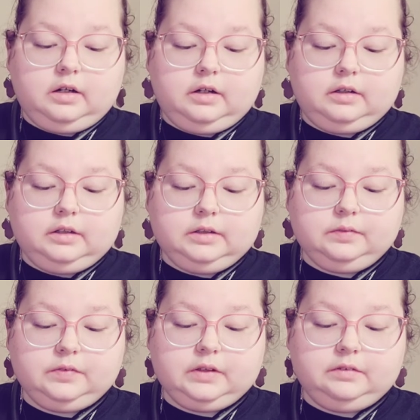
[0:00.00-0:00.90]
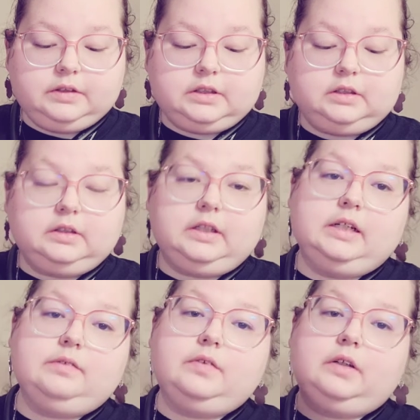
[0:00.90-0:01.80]
other favorites in
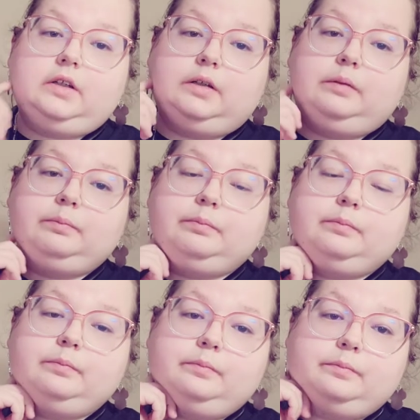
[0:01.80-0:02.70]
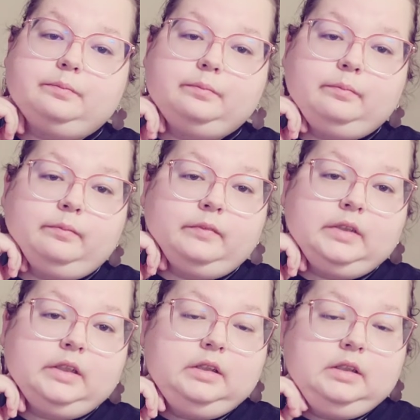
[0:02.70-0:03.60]
life.
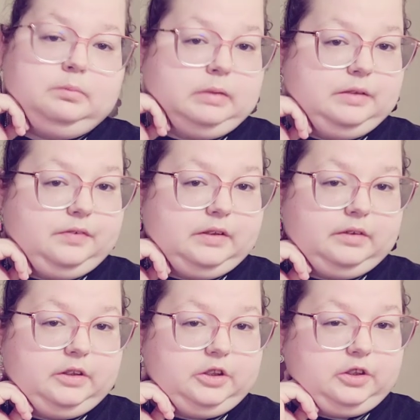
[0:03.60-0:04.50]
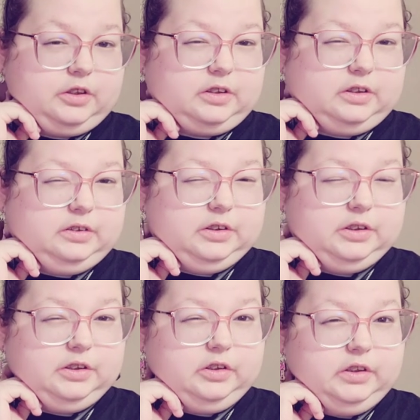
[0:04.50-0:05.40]
My favorite
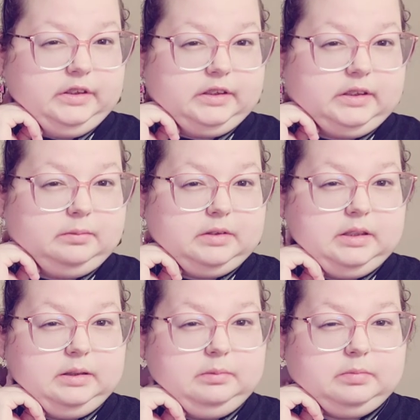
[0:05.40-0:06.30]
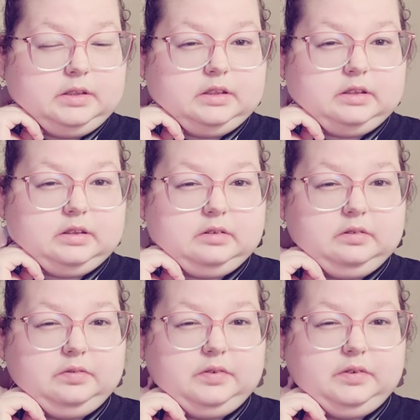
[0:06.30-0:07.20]
go-to drink sometimes,
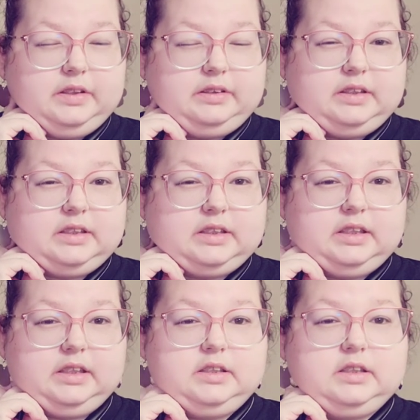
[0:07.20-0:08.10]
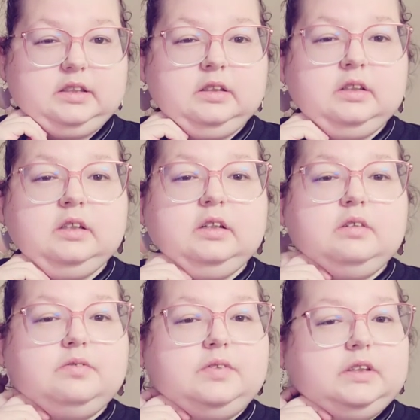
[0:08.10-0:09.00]
if you have to say, is
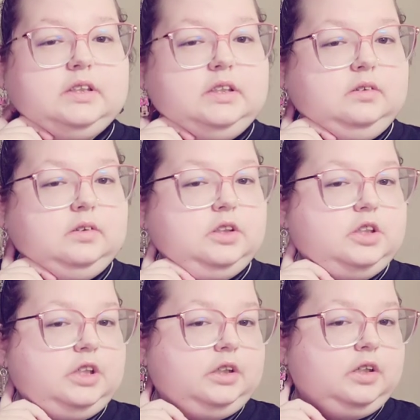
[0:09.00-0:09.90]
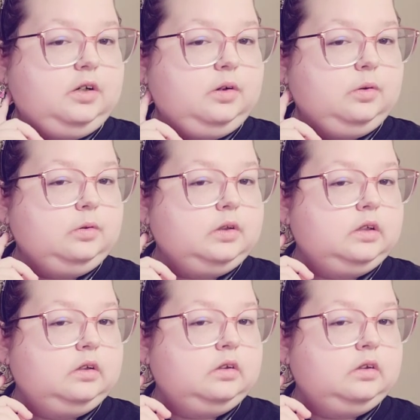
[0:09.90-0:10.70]
Fanta Orange and Coke.